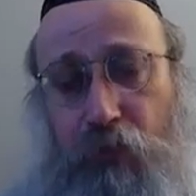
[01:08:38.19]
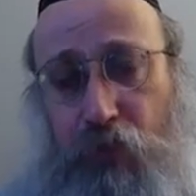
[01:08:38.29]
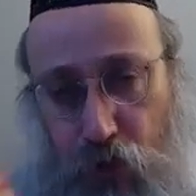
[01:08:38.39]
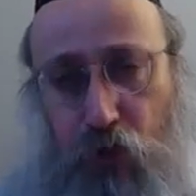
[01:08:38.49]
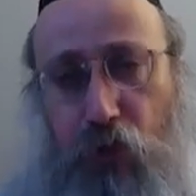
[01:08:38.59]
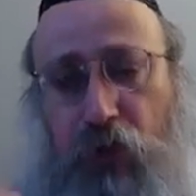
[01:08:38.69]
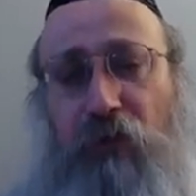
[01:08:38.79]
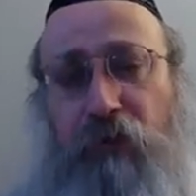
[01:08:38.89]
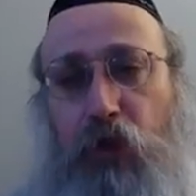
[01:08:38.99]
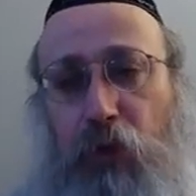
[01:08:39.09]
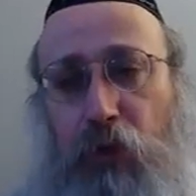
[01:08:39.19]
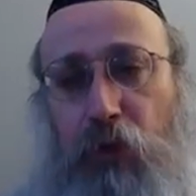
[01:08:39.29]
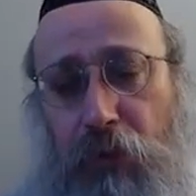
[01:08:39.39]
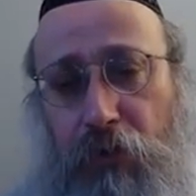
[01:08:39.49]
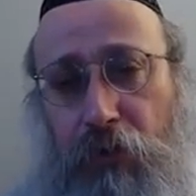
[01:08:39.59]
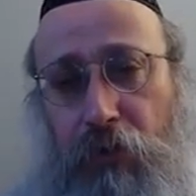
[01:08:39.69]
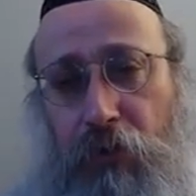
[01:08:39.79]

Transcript: Beauty of beauty.